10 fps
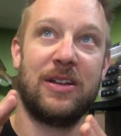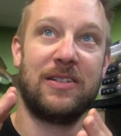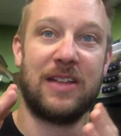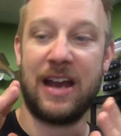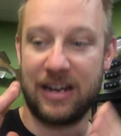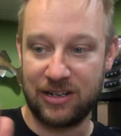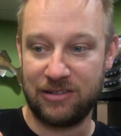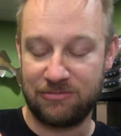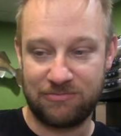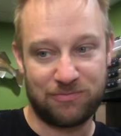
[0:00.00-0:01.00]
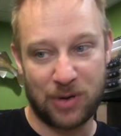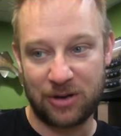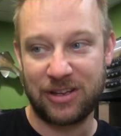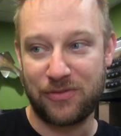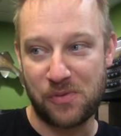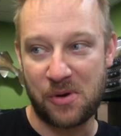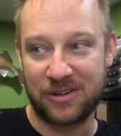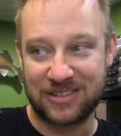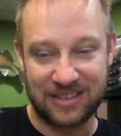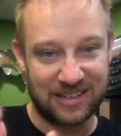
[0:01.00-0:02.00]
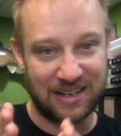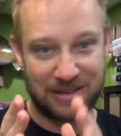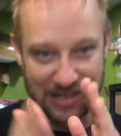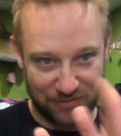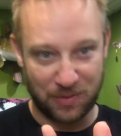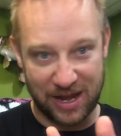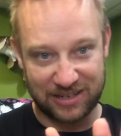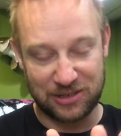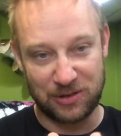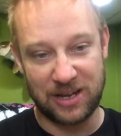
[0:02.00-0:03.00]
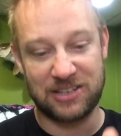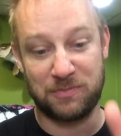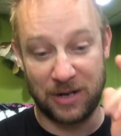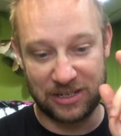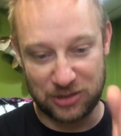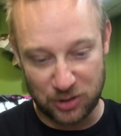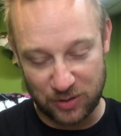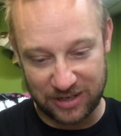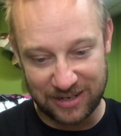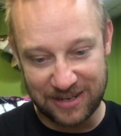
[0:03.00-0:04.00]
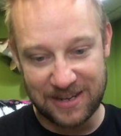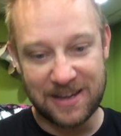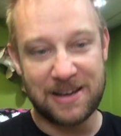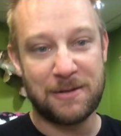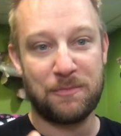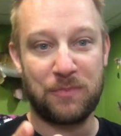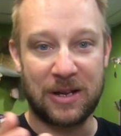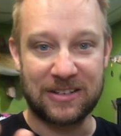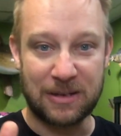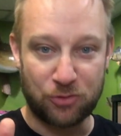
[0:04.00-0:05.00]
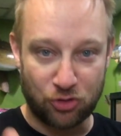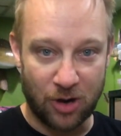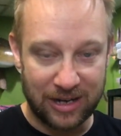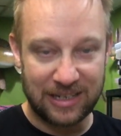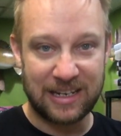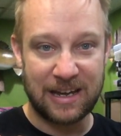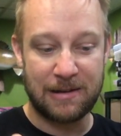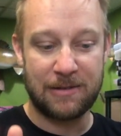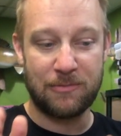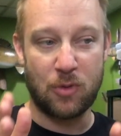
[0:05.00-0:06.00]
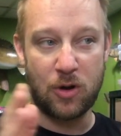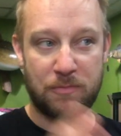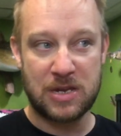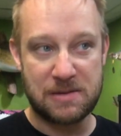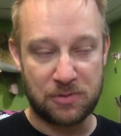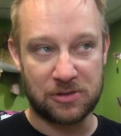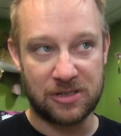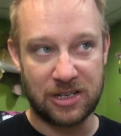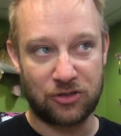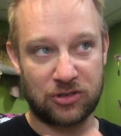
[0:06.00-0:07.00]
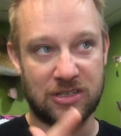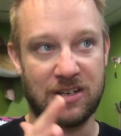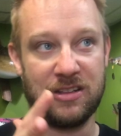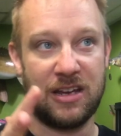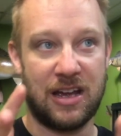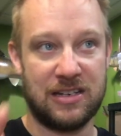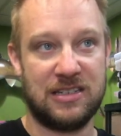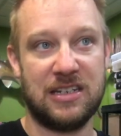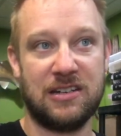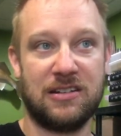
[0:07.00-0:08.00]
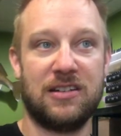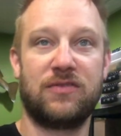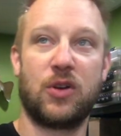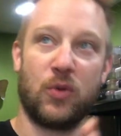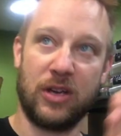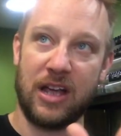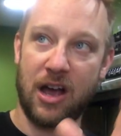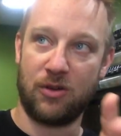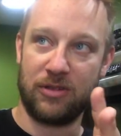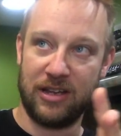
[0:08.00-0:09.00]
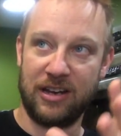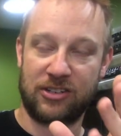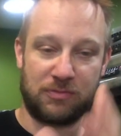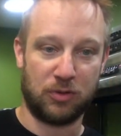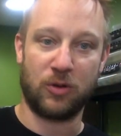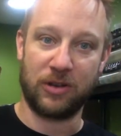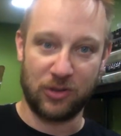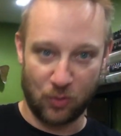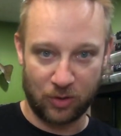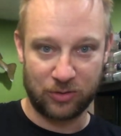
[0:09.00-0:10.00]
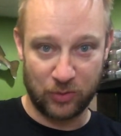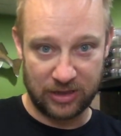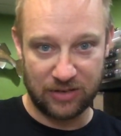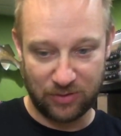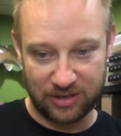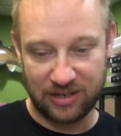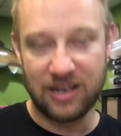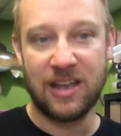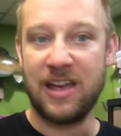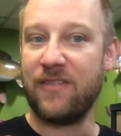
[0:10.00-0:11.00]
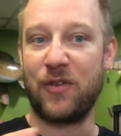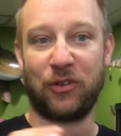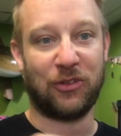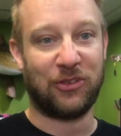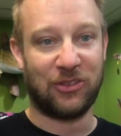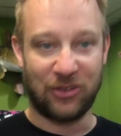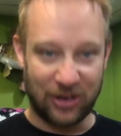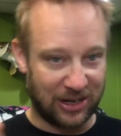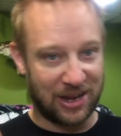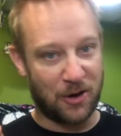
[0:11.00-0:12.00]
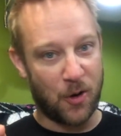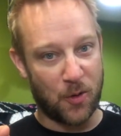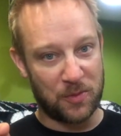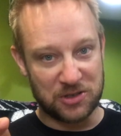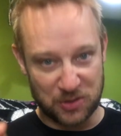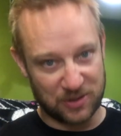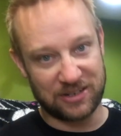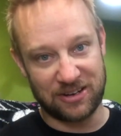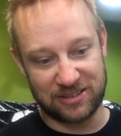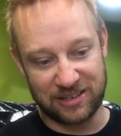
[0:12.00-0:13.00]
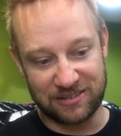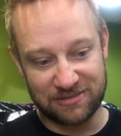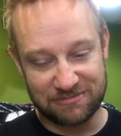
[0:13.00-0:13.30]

that I can barely afford to give back to you guys, but I do it because I'm trying to get more people interested in the idea of going out and exploring the world we live in versus sitting at home and doing nothing,